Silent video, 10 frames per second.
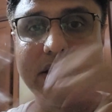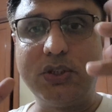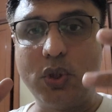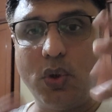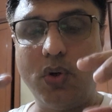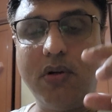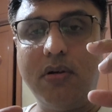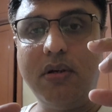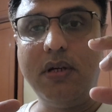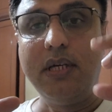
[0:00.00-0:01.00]

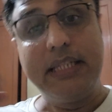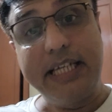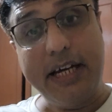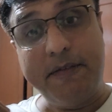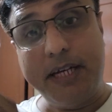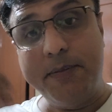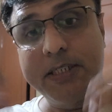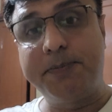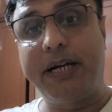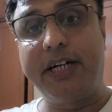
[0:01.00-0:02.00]
So they are very
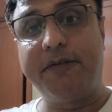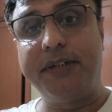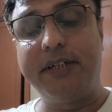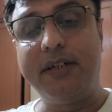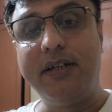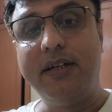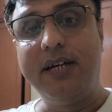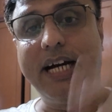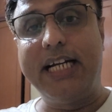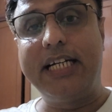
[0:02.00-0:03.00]
much part of it,
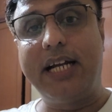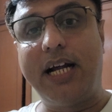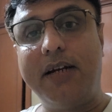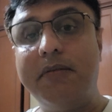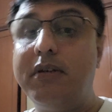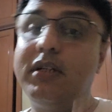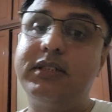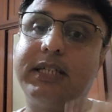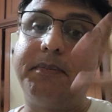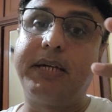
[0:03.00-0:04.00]
and
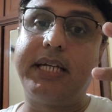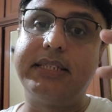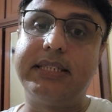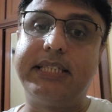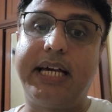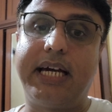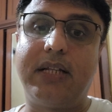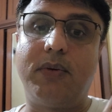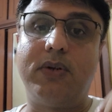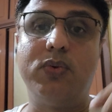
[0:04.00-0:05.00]
in some cases they are
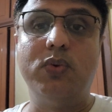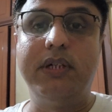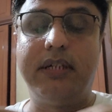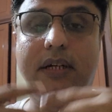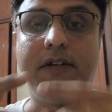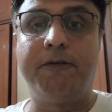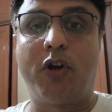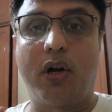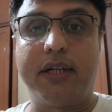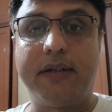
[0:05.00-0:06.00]
the one who literally
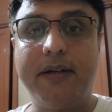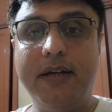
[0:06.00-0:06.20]
flawed it.